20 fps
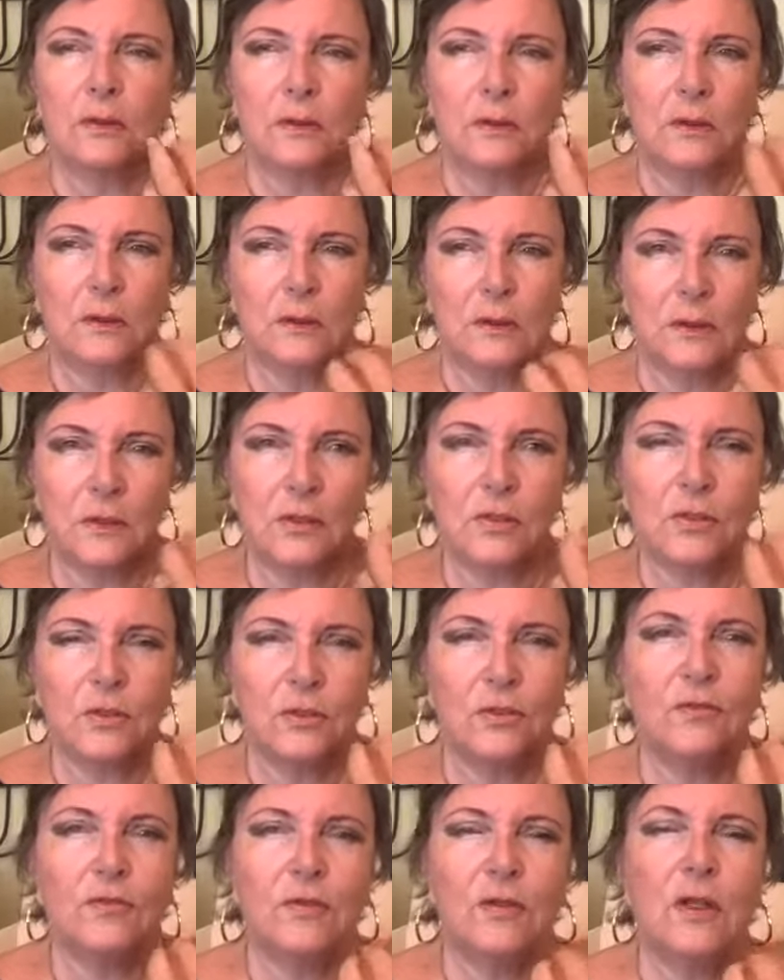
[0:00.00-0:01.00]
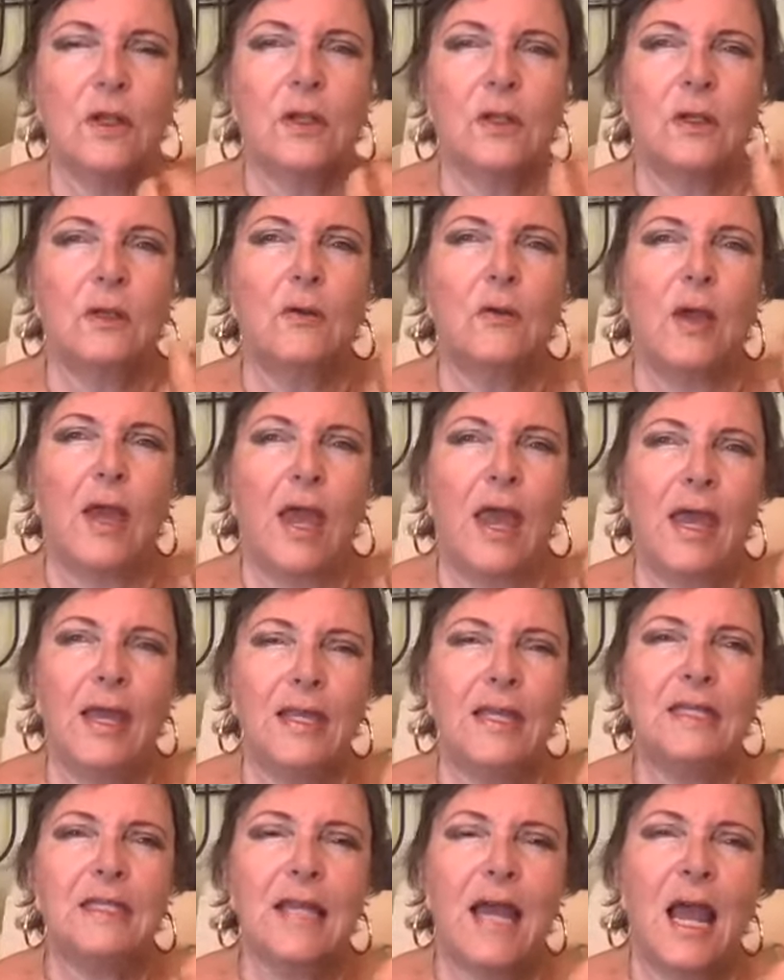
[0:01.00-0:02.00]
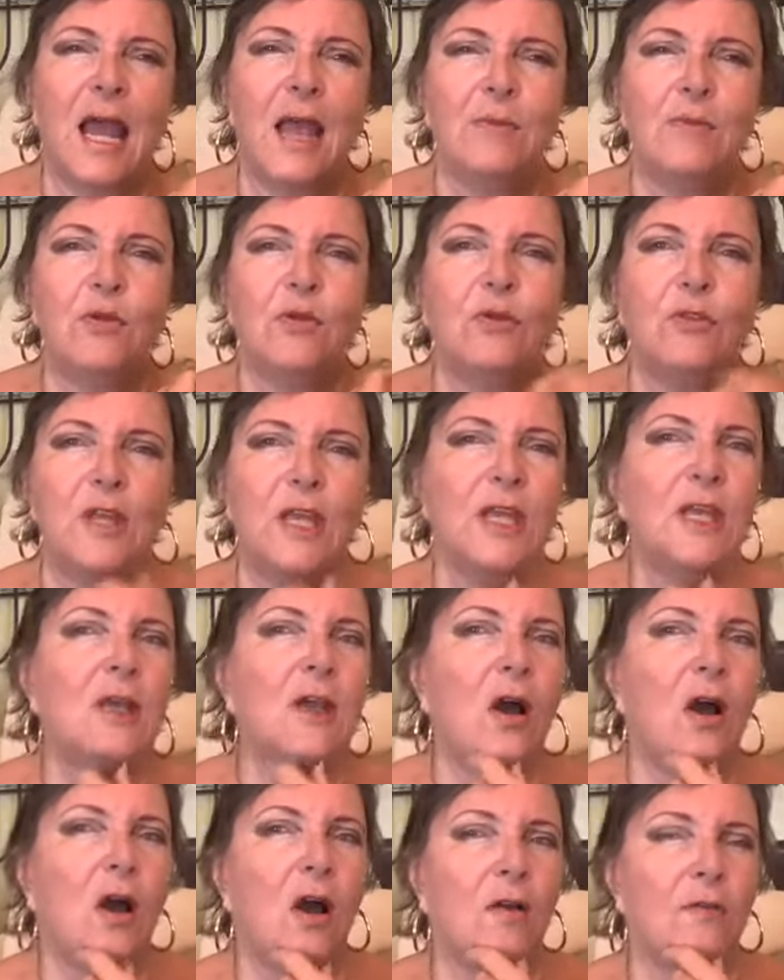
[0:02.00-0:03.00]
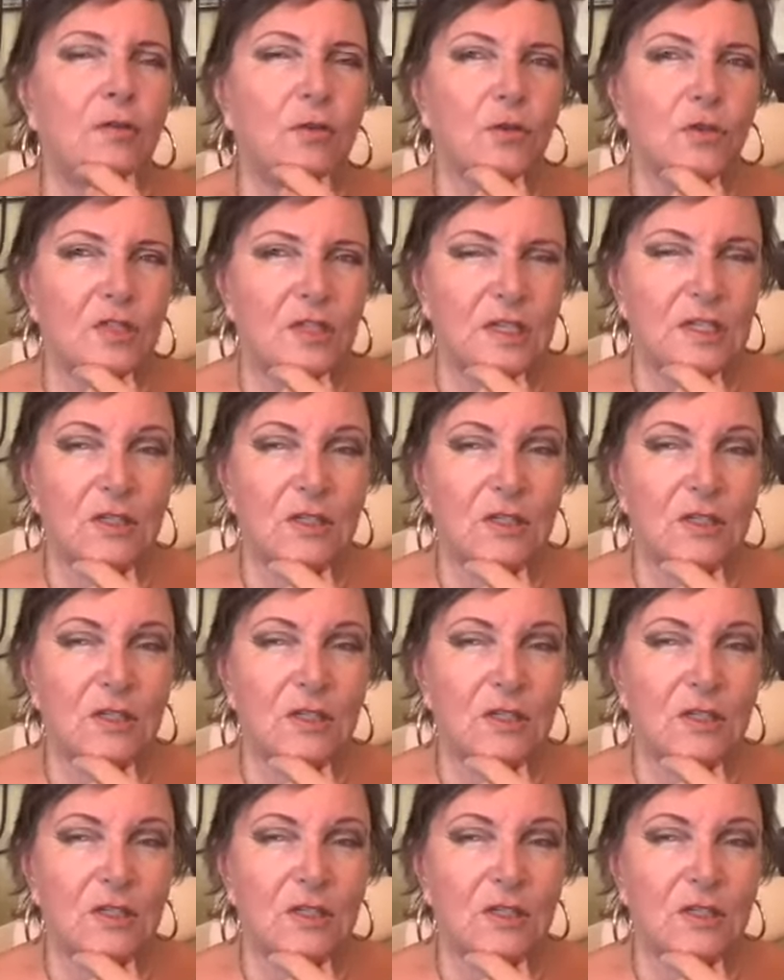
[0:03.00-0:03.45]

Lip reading: sort of anytime you think of your sister,